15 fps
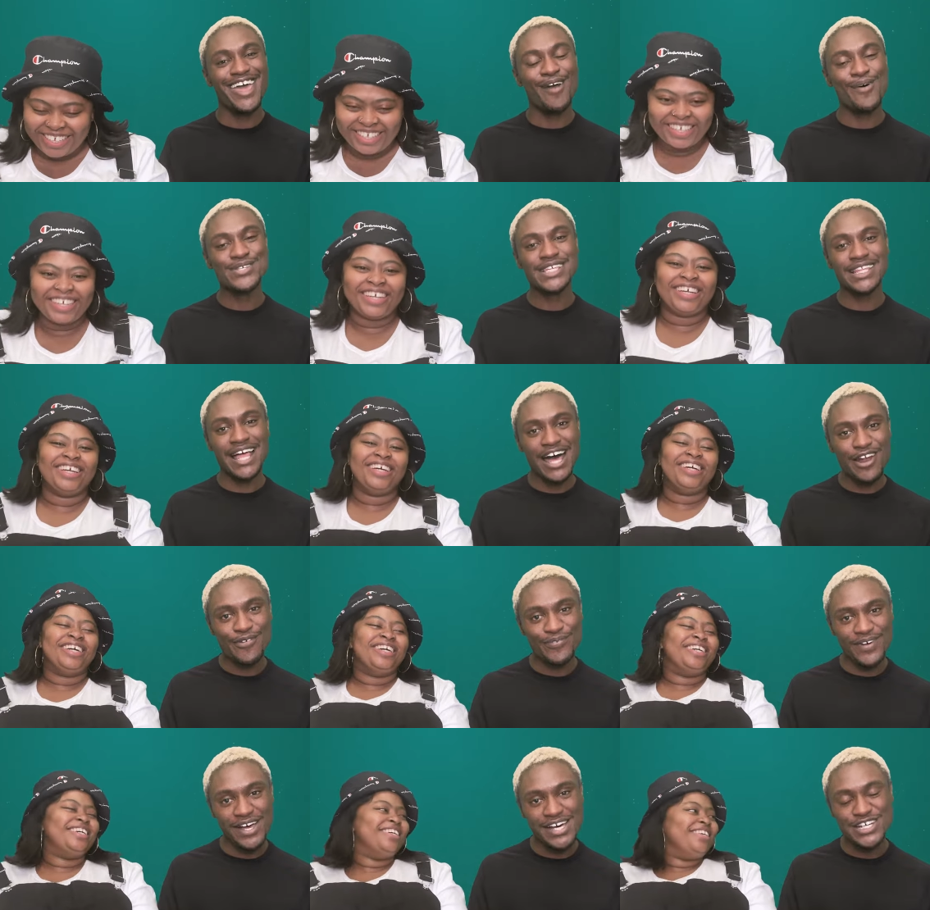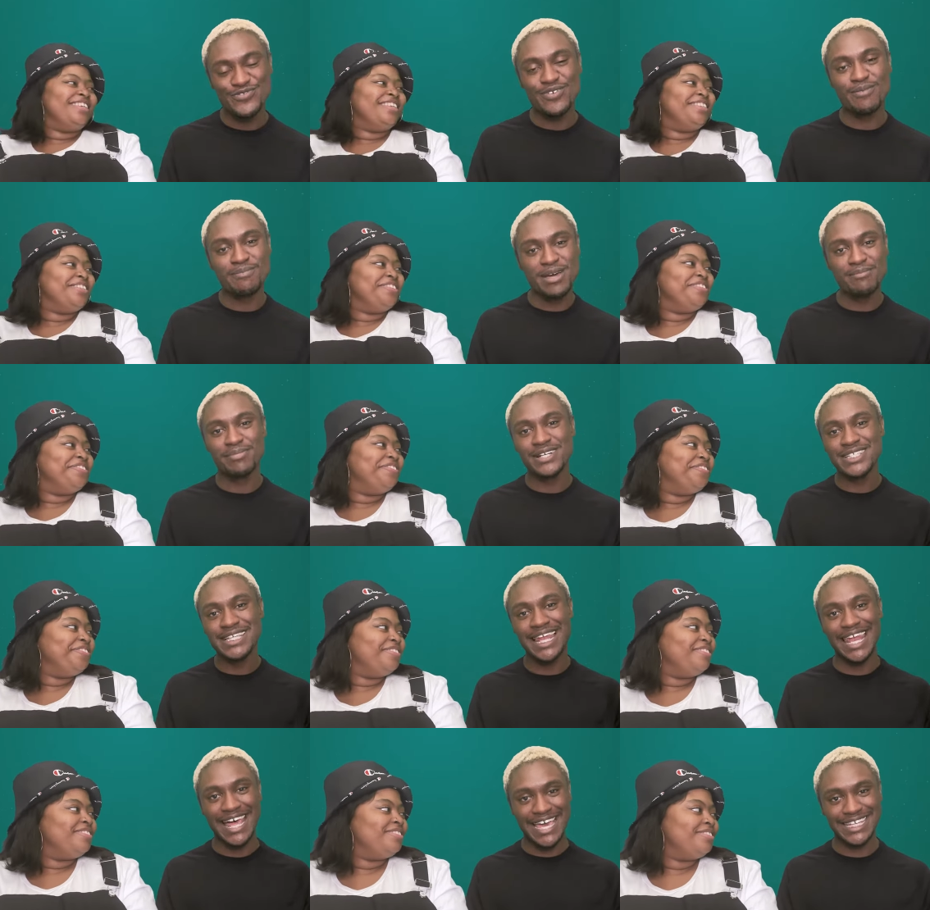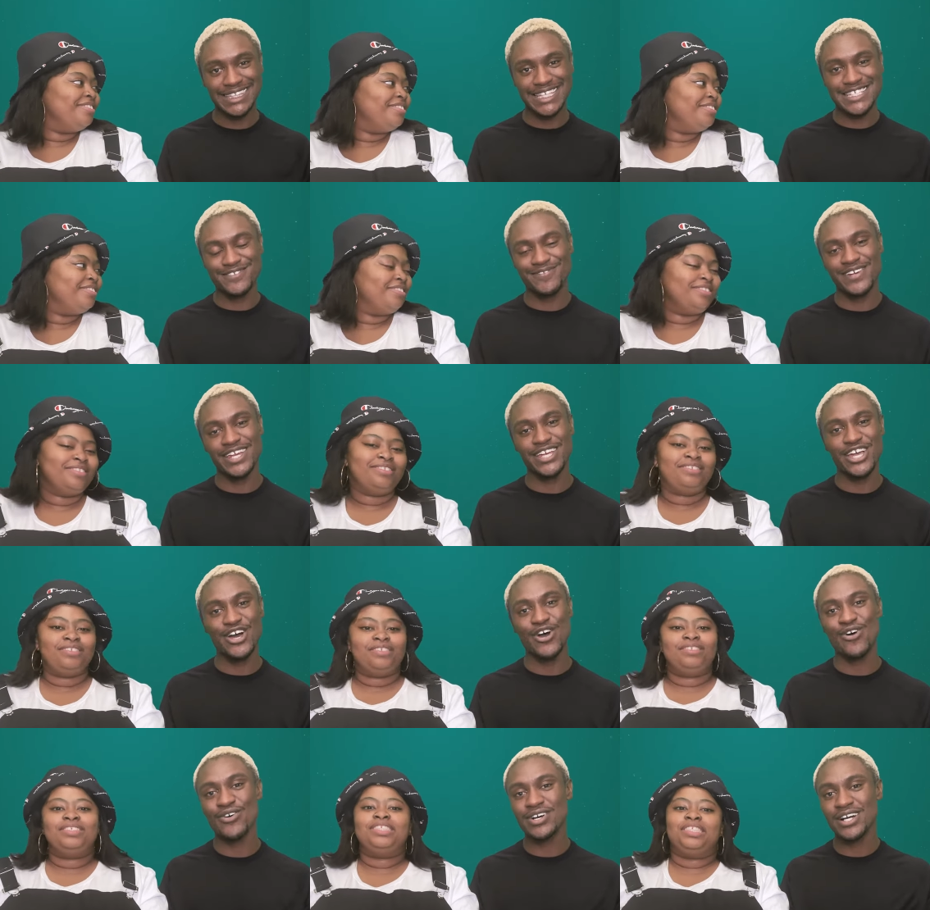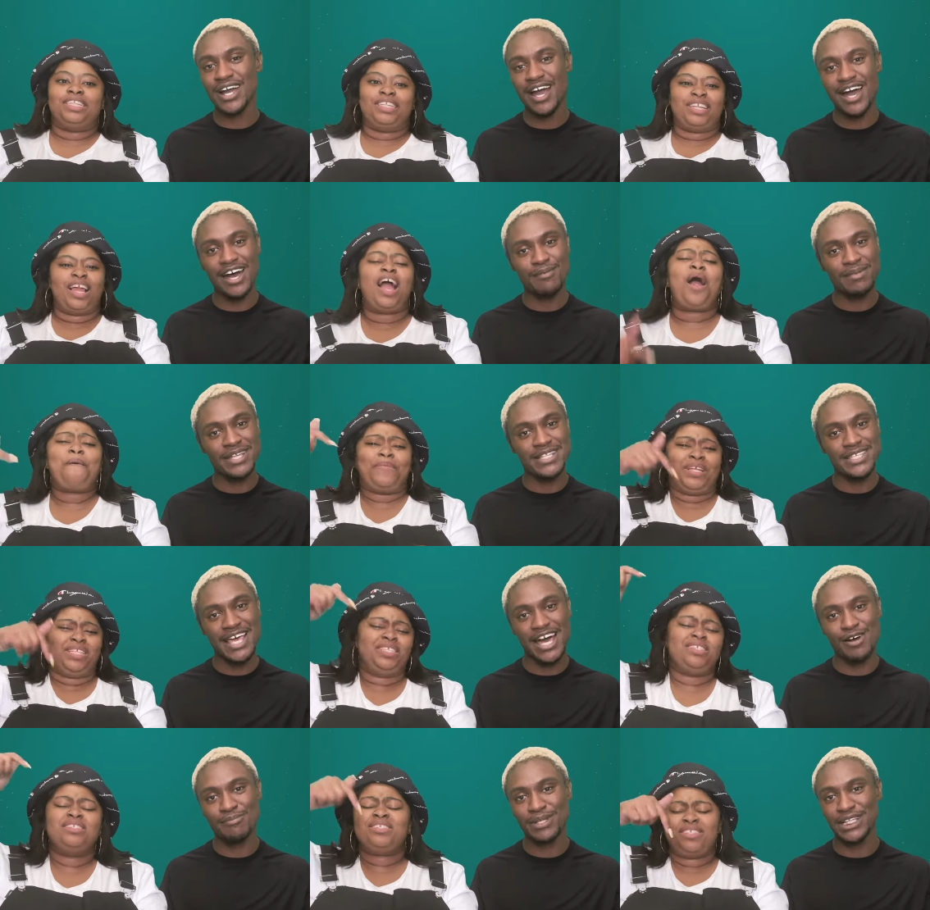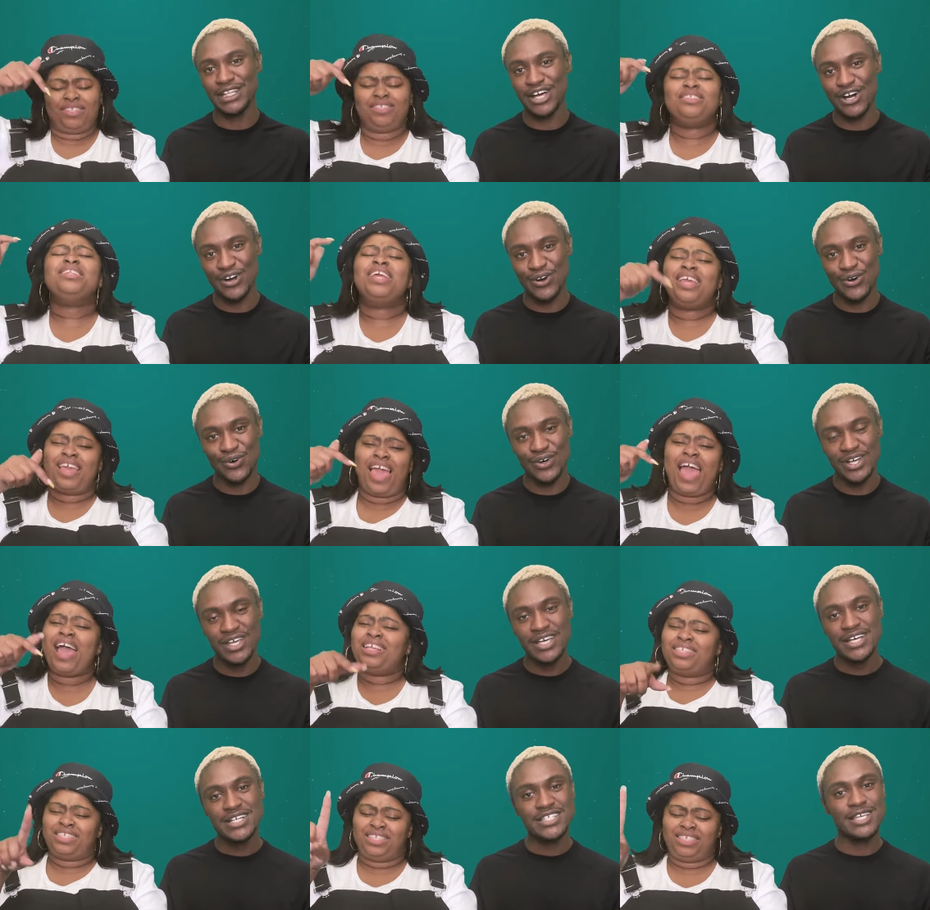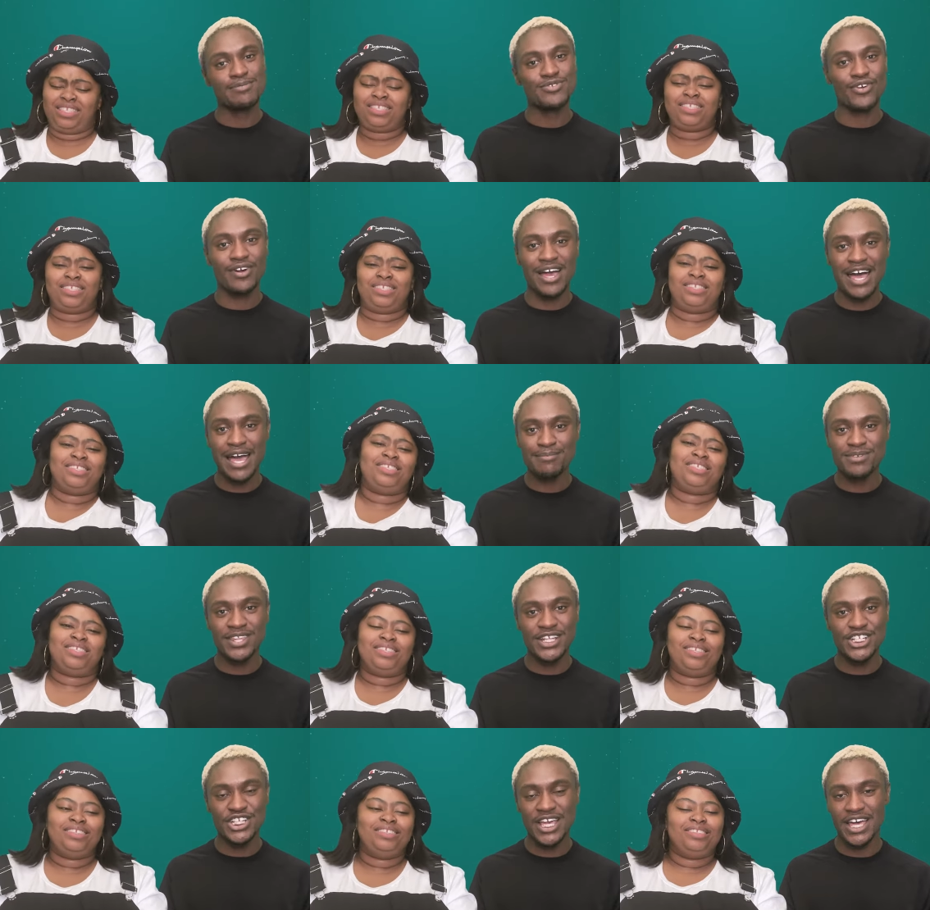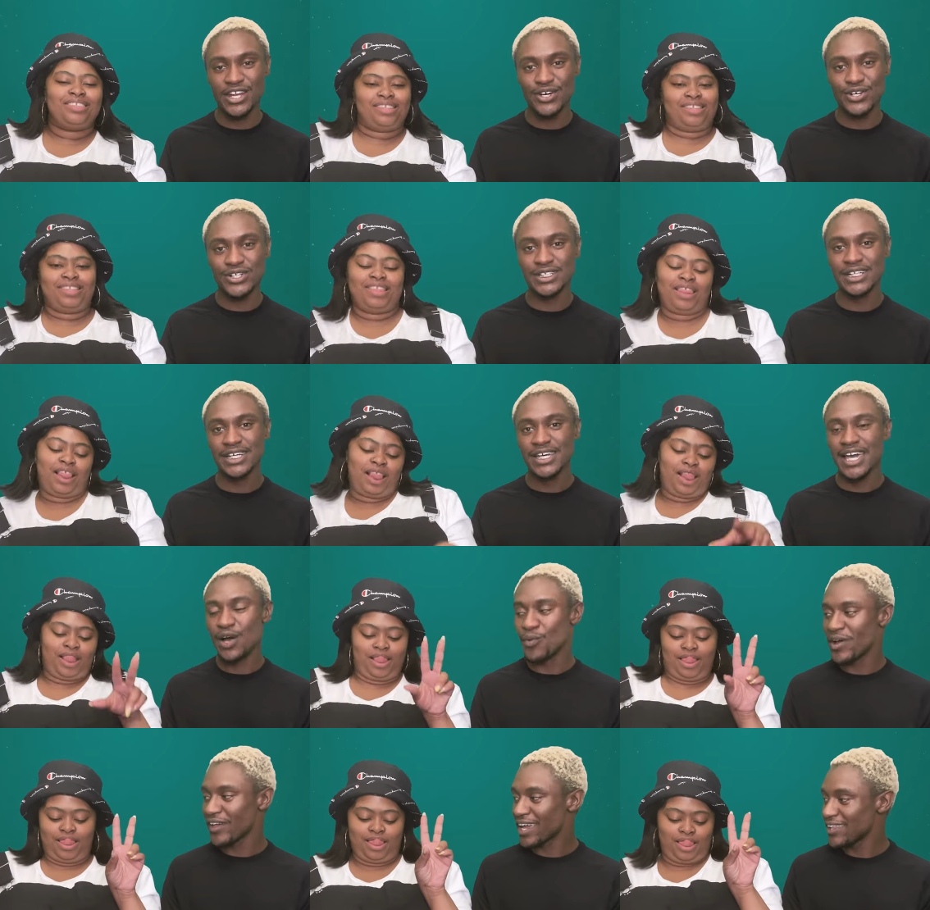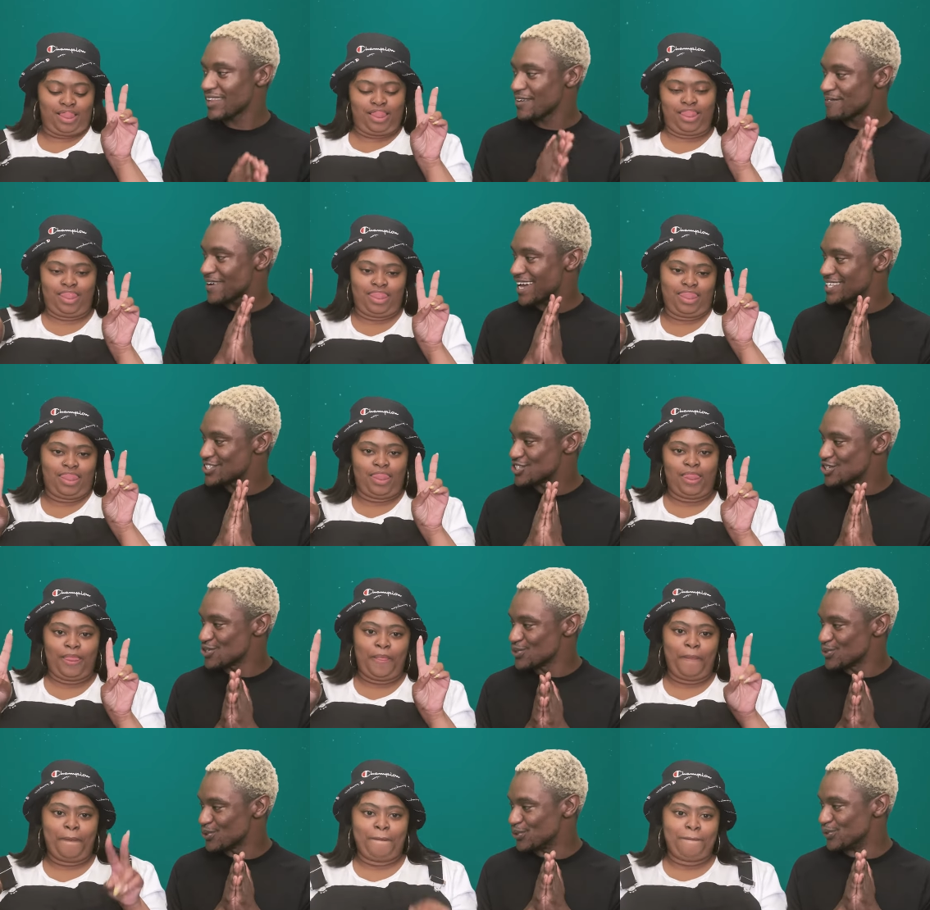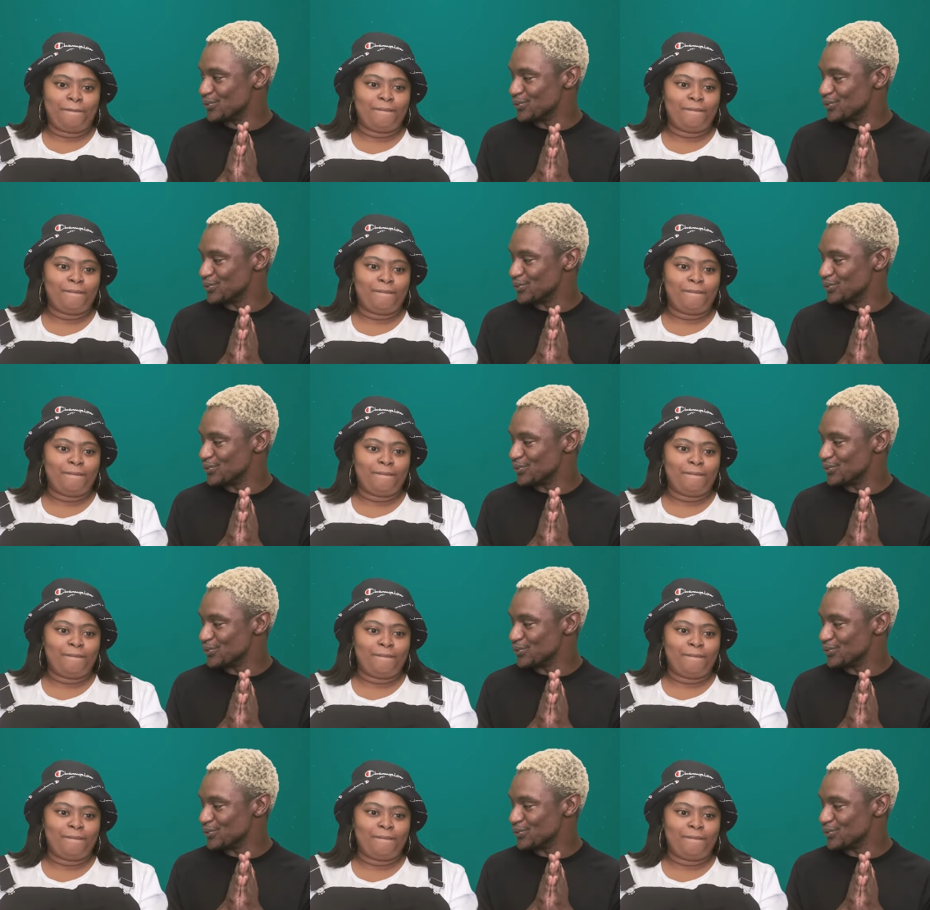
Speaker 1: It was a lot of fun. Remember to like this video, comment down below, subscribe to the channel. And where can they find you?